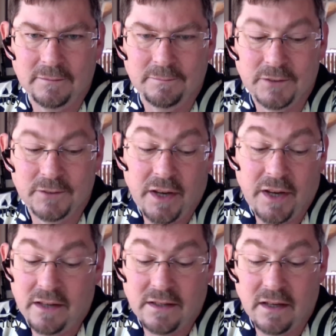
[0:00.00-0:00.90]
So
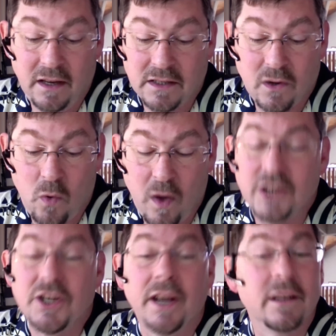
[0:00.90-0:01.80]
it's quite a
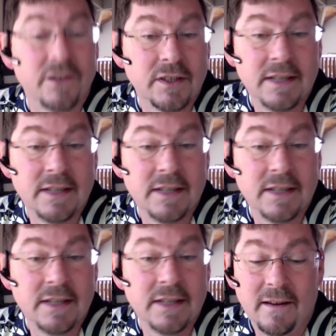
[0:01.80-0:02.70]
challenge.
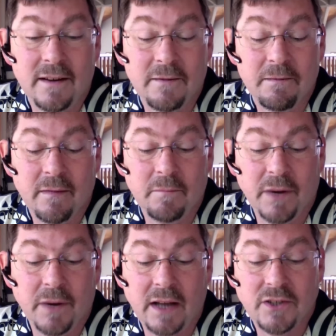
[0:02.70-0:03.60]

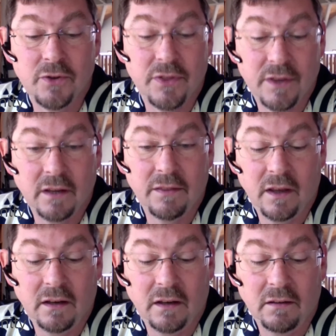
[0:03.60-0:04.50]
But I do think
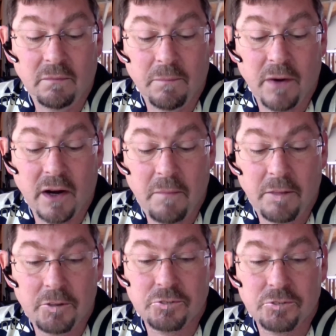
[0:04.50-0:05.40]
that product
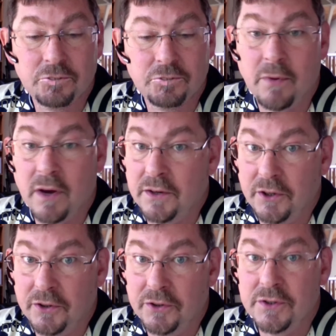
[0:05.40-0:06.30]
managers and product
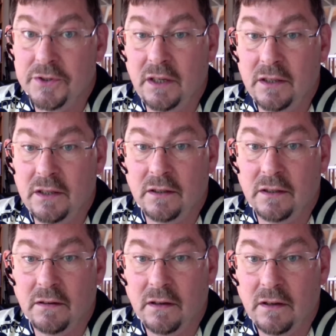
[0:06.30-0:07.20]
owners need
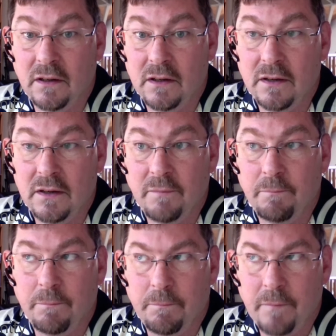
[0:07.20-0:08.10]
to
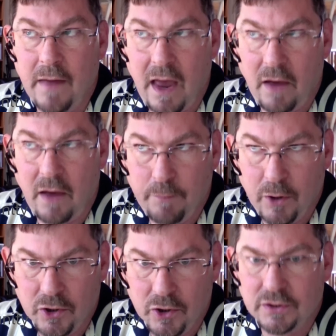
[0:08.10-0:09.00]
have
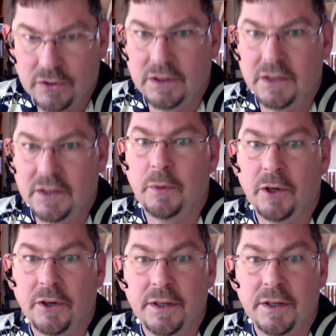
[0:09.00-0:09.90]
personal
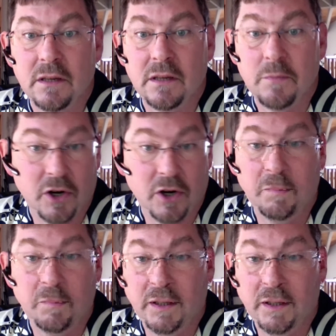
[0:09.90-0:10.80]
experience in the
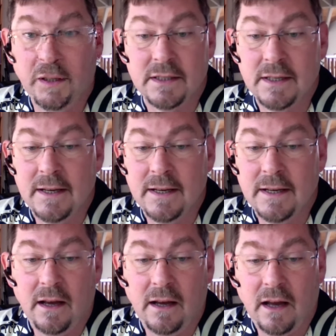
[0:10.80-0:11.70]
marketplace.
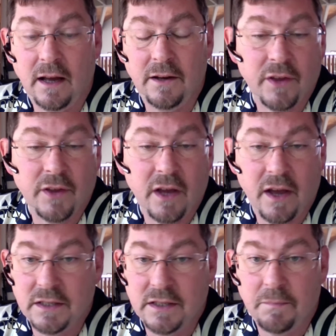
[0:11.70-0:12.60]
I know the
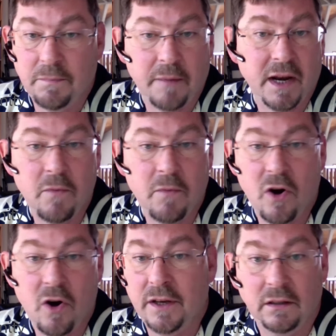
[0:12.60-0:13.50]
guys at Pragmatic
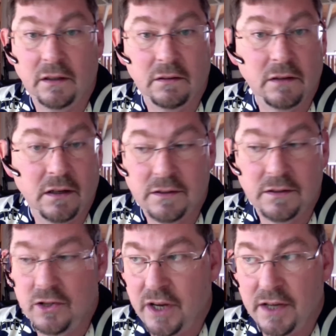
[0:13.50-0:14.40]
Marketing
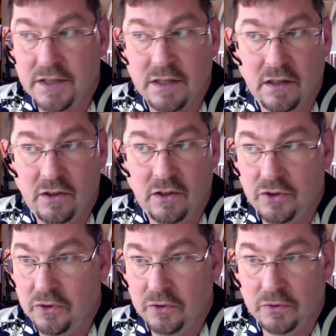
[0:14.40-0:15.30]
suggest that you
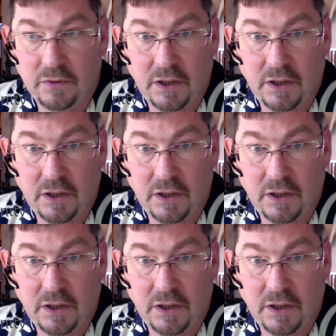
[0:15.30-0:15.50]
do,